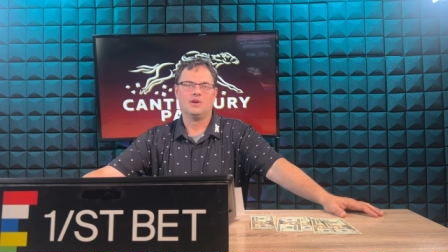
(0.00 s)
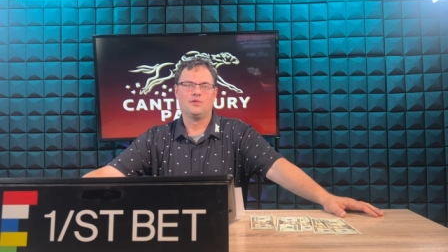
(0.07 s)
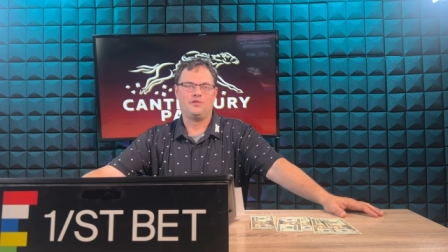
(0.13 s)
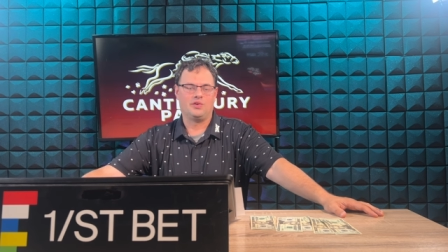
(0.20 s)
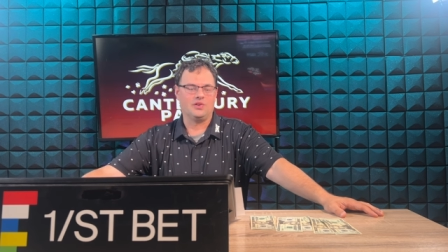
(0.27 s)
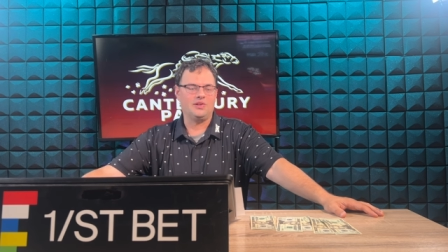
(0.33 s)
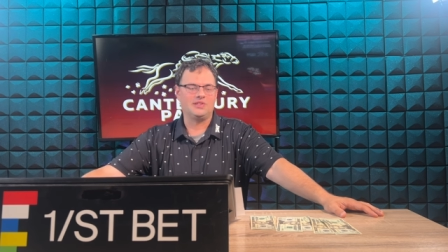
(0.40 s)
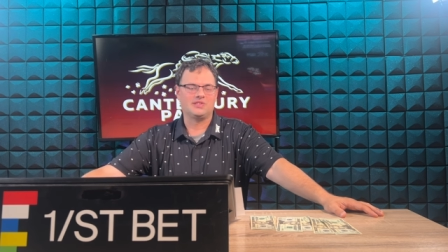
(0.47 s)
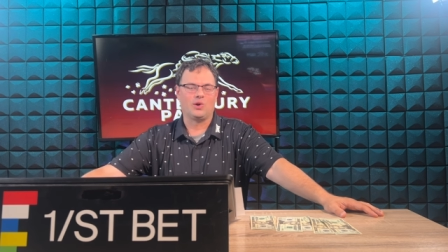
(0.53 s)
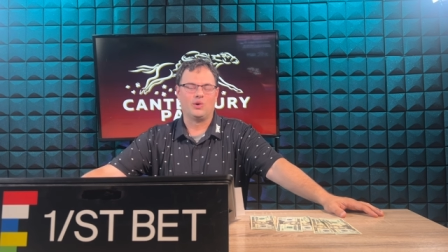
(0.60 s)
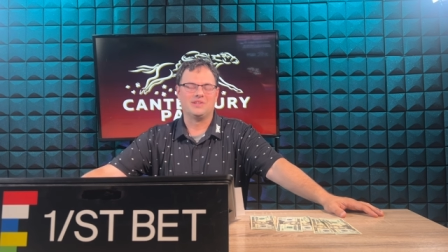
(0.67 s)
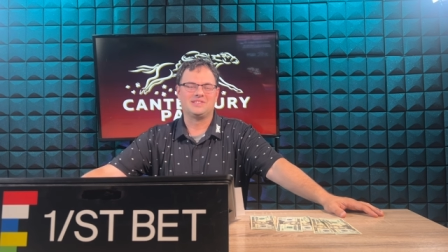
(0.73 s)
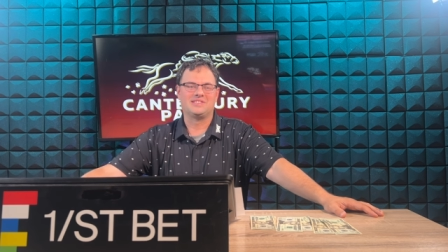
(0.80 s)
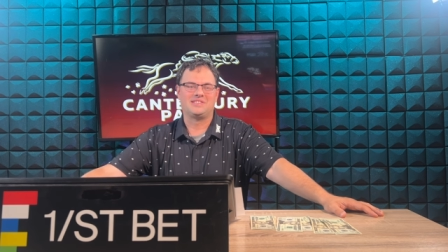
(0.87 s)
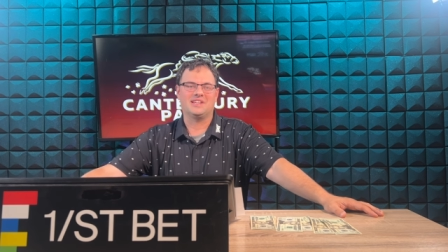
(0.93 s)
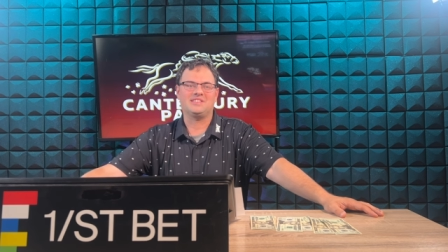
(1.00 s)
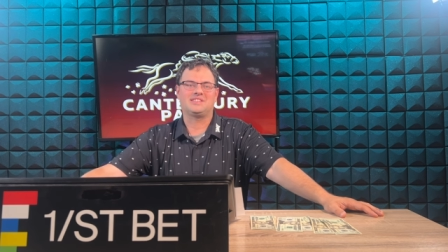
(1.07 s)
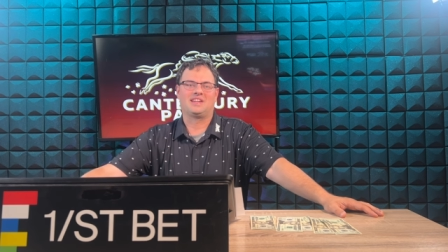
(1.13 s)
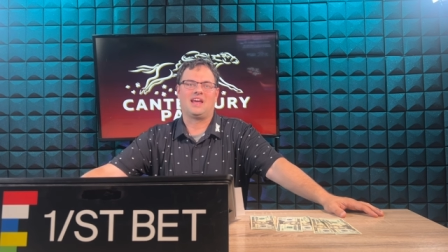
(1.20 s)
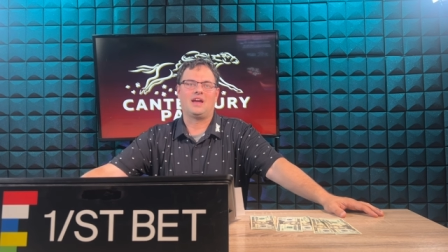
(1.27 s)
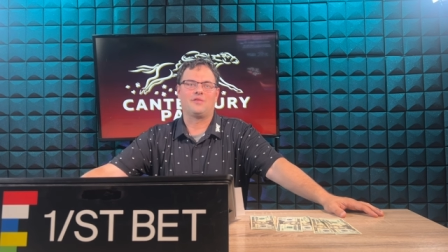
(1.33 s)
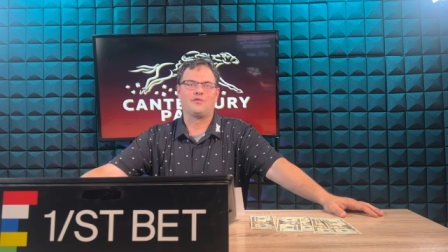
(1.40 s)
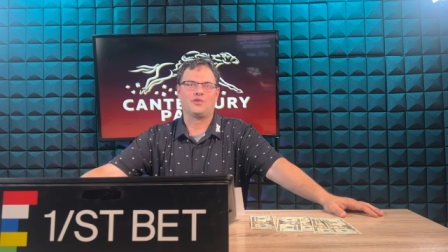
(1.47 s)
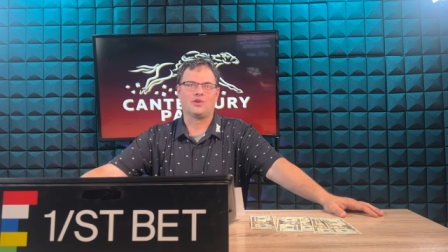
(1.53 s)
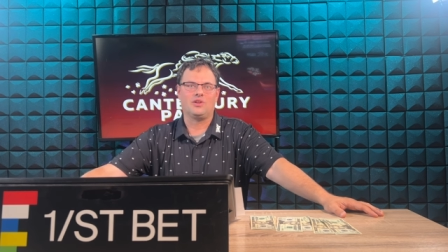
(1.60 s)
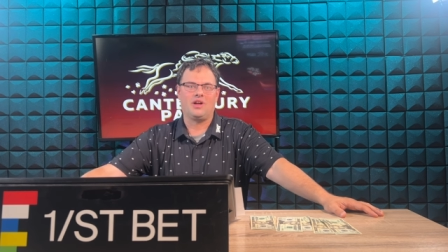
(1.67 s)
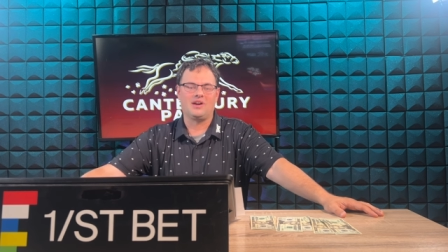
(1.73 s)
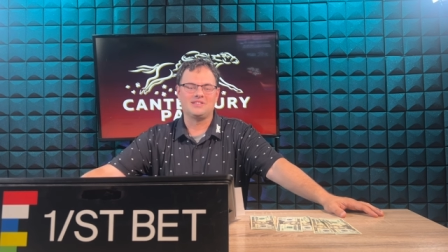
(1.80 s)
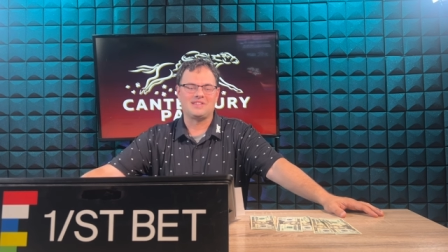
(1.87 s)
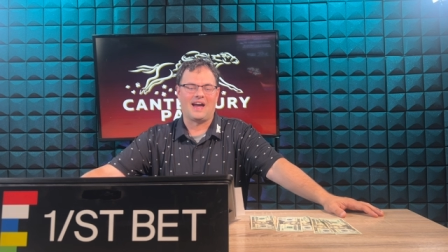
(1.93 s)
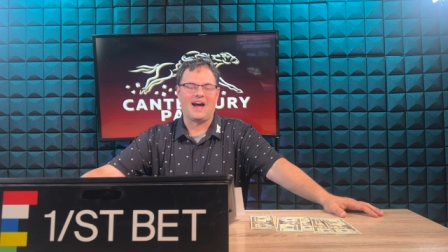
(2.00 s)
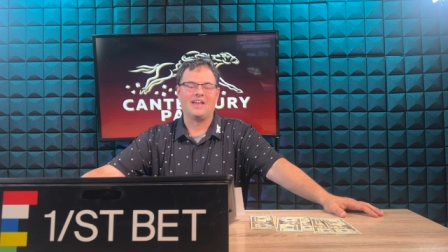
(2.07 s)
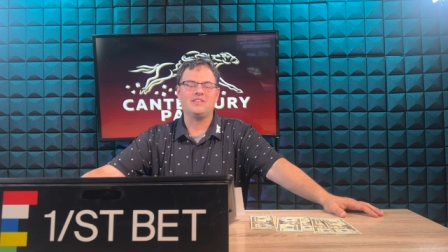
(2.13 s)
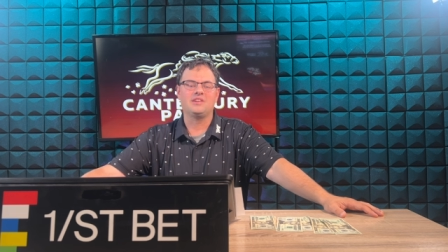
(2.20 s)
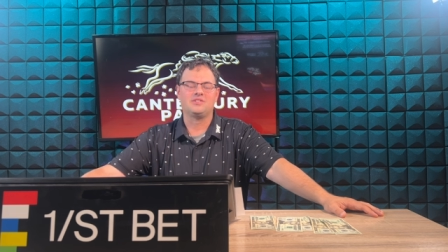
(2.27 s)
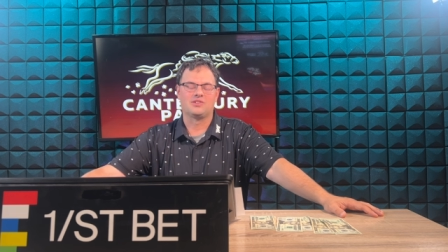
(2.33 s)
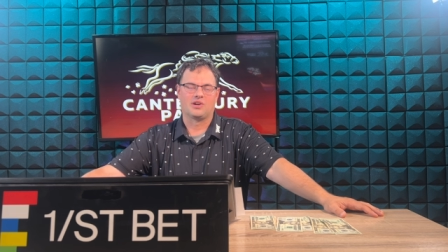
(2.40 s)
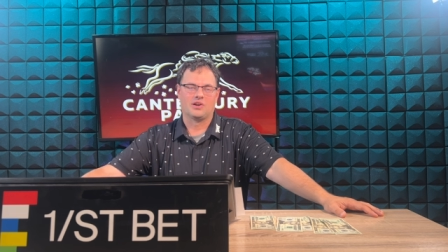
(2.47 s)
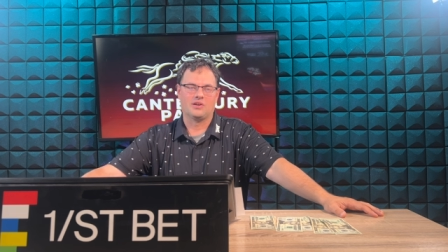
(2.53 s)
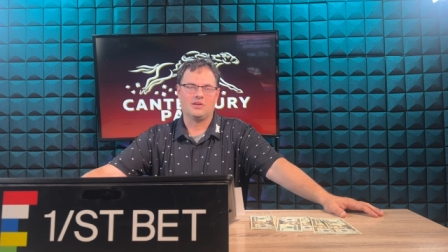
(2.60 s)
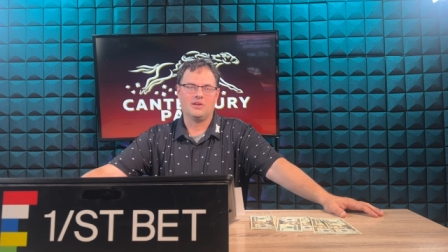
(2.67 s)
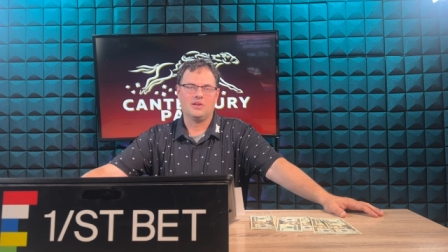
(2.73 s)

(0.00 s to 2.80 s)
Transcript: Fillies going six and a half furlongs on the dirt.